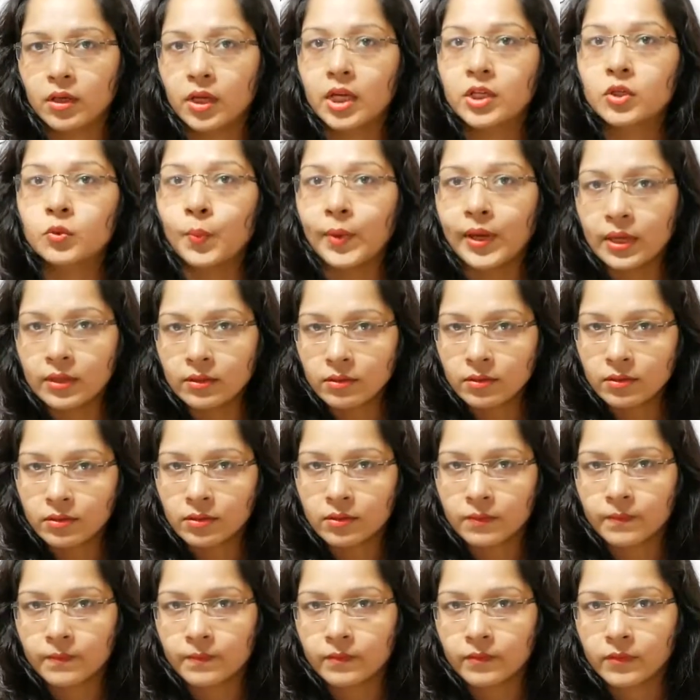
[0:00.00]
it
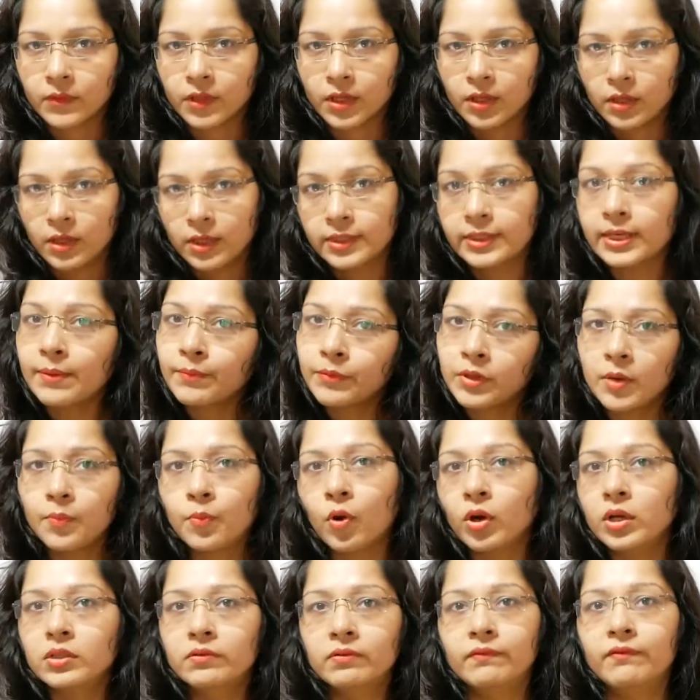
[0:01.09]
means same 3
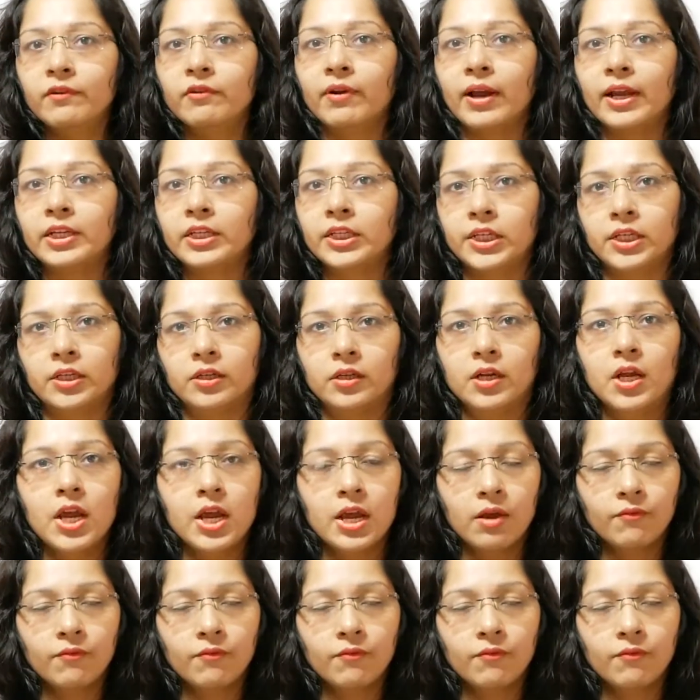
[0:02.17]
points will be right here.